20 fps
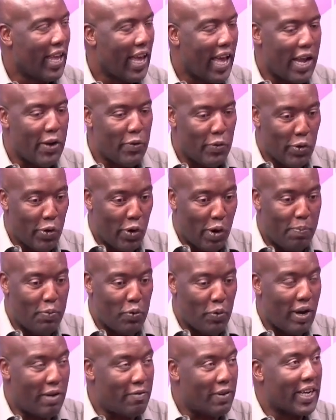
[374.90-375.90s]
and we hope
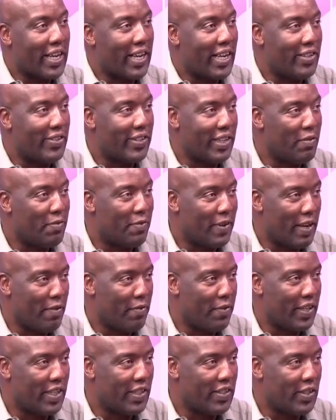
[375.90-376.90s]
to have a country in
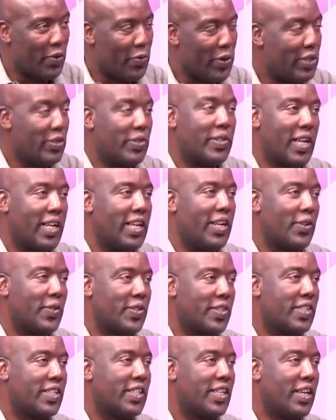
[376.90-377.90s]
5 years, we are totally
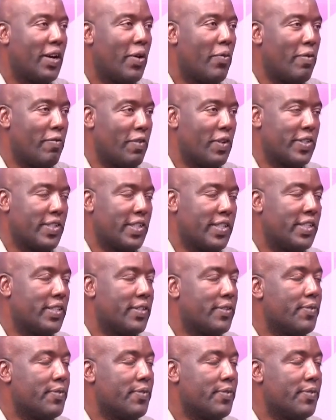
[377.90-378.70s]
lost. We've lost it.